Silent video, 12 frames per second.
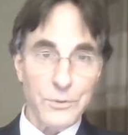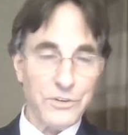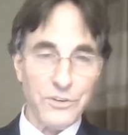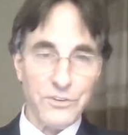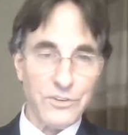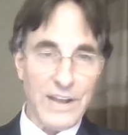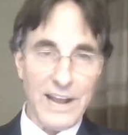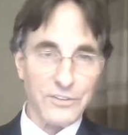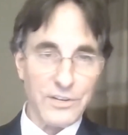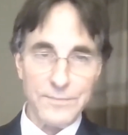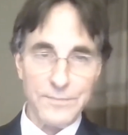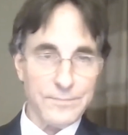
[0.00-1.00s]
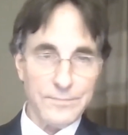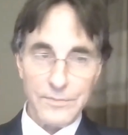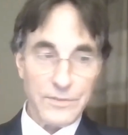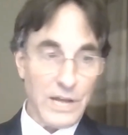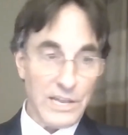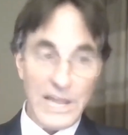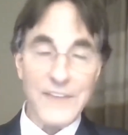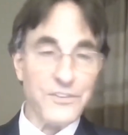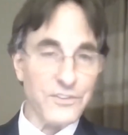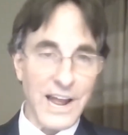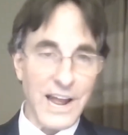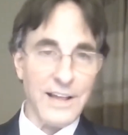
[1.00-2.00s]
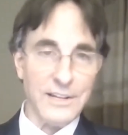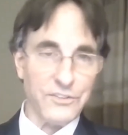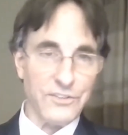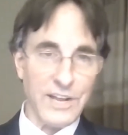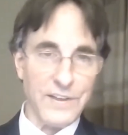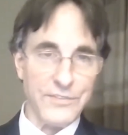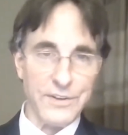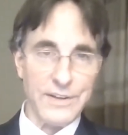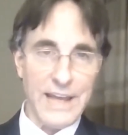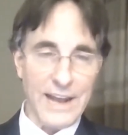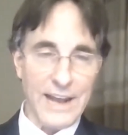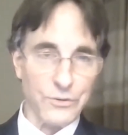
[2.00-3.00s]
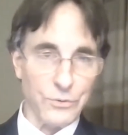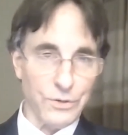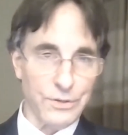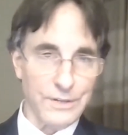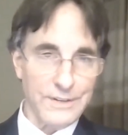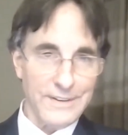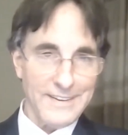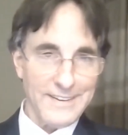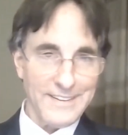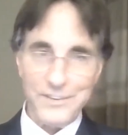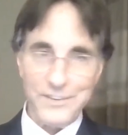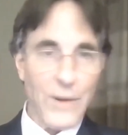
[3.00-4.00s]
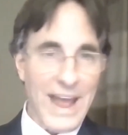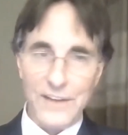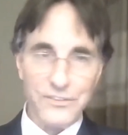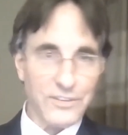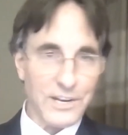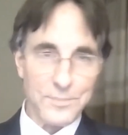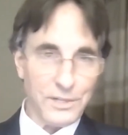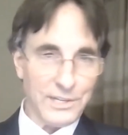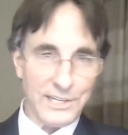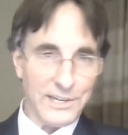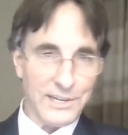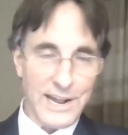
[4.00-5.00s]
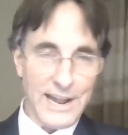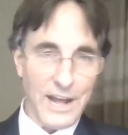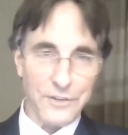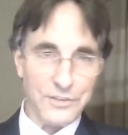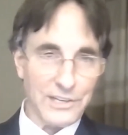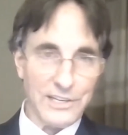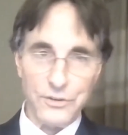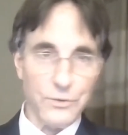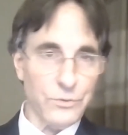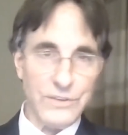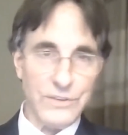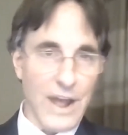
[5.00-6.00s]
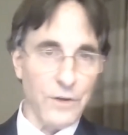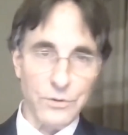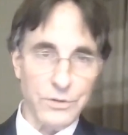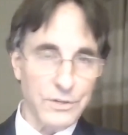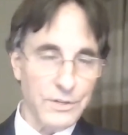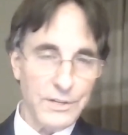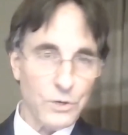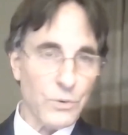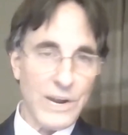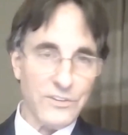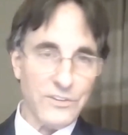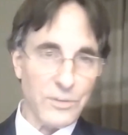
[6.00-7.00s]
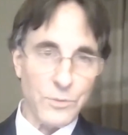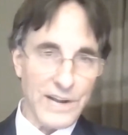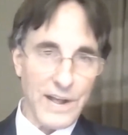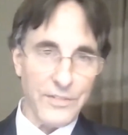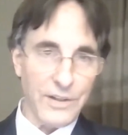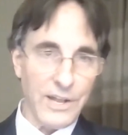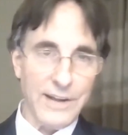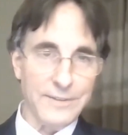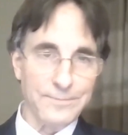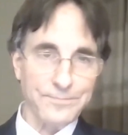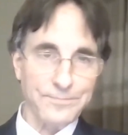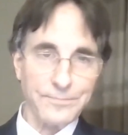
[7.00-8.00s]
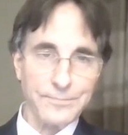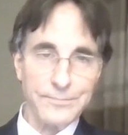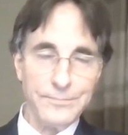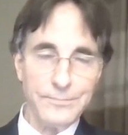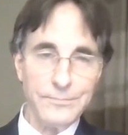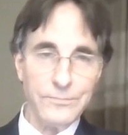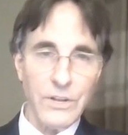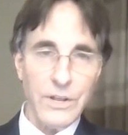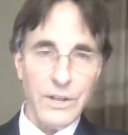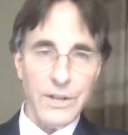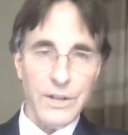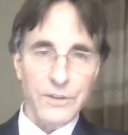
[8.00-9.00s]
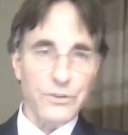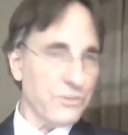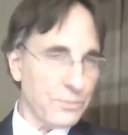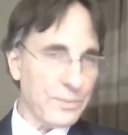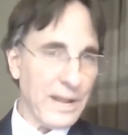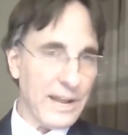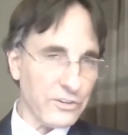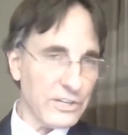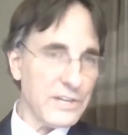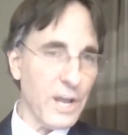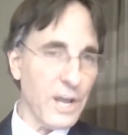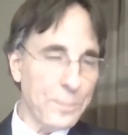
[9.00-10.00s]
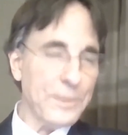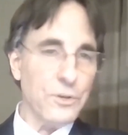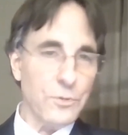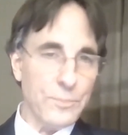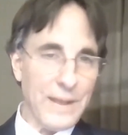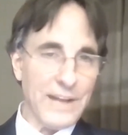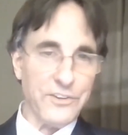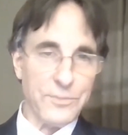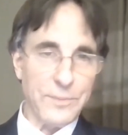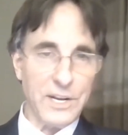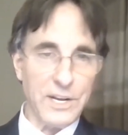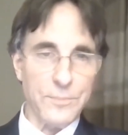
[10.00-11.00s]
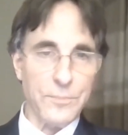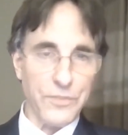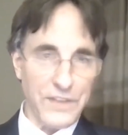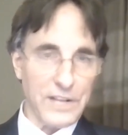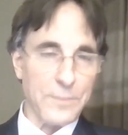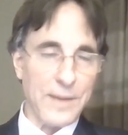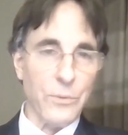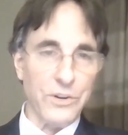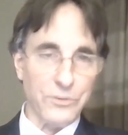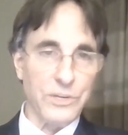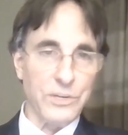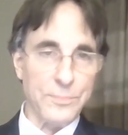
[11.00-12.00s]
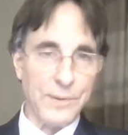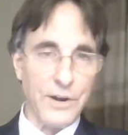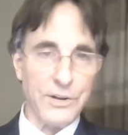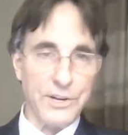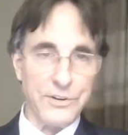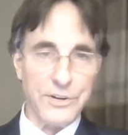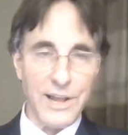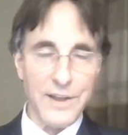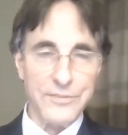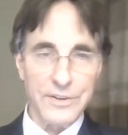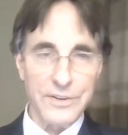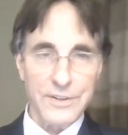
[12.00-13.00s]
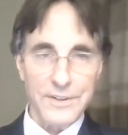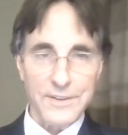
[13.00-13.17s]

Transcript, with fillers: which is actually a lifestyle instead of an actual, there's no asset building in that house unless you downgrade somewhere down the line. So it's actually helping you manage money and think about what's really priority in your life.